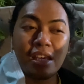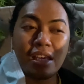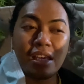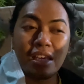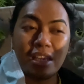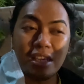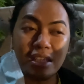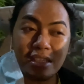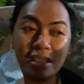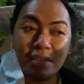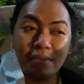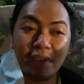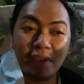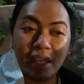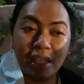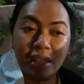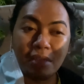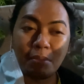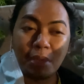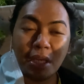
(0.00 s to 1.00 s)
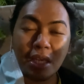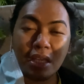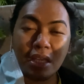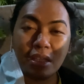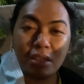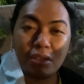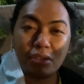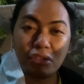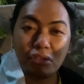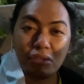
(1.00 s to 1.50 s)
is inviting me
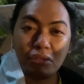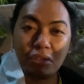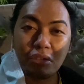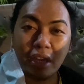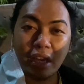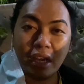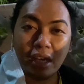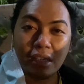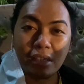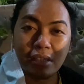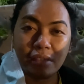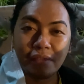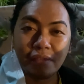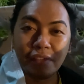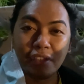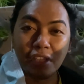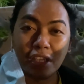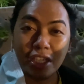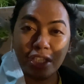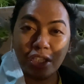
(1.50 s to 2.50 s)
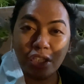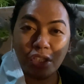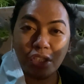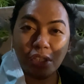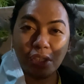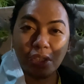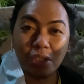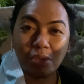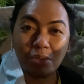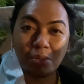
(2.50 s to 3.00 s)
to have lunch
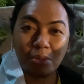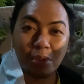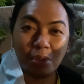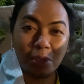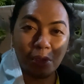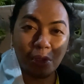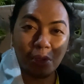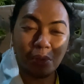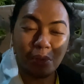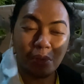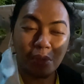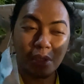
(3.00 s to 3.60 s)
tomorrow.